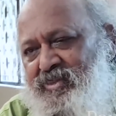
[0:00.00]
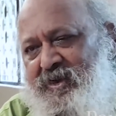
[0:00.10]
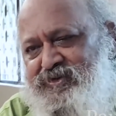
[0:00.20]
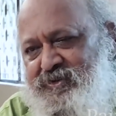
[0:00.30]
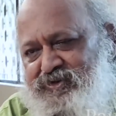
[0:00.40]
The
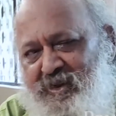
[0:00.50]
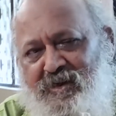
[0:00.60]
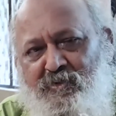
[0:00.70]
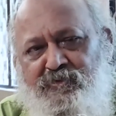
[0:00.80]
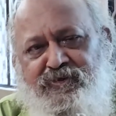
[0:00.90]
essential
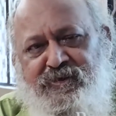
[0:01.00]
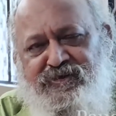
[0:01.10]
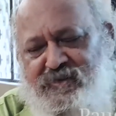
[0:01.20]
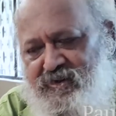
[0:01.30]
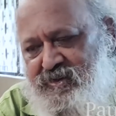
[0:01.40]

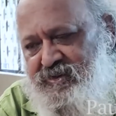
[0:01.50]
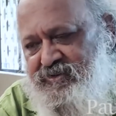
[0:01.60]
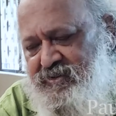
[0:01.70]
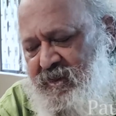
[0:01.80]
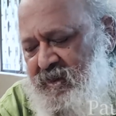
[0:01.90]
condition is
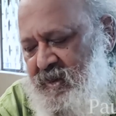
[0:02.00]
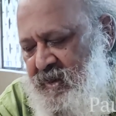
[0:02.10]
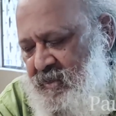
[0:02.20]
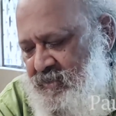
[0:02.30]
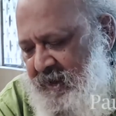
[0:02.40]

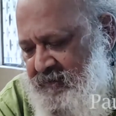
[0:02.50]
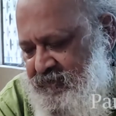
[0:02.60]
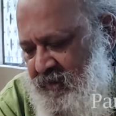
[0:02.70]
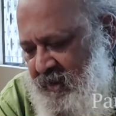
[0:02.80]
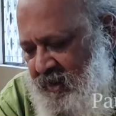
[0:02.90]
that
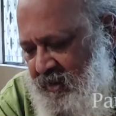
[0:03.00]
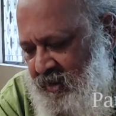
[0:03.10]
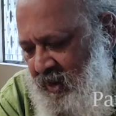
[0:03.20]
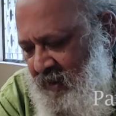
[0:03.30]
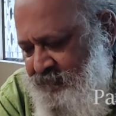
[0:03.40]

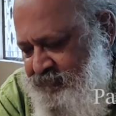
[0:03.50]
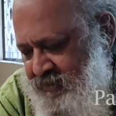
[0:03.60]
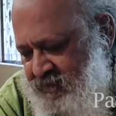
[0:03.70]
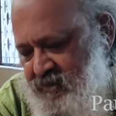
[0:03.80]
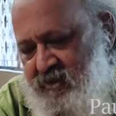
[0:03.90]

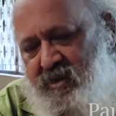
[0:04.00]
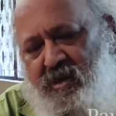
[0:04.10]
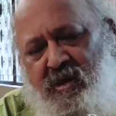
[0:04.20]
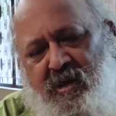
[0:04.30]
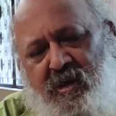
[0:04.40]
after
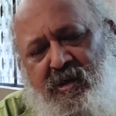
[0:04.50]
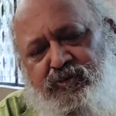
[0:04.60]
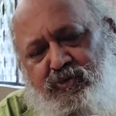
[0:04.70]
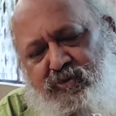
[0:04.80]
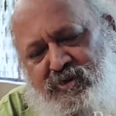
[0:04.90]

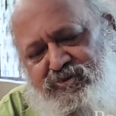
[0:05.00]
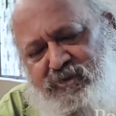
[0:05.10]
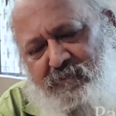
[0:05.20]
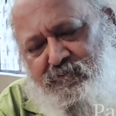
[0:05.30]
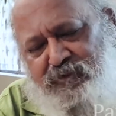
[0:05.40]
doing
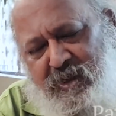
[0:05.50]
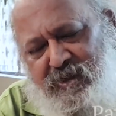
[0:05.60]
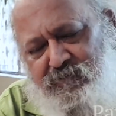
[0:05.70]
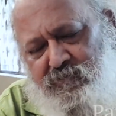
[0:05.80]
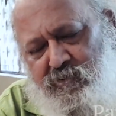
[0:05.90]
some
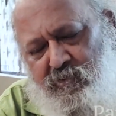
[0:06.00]
time,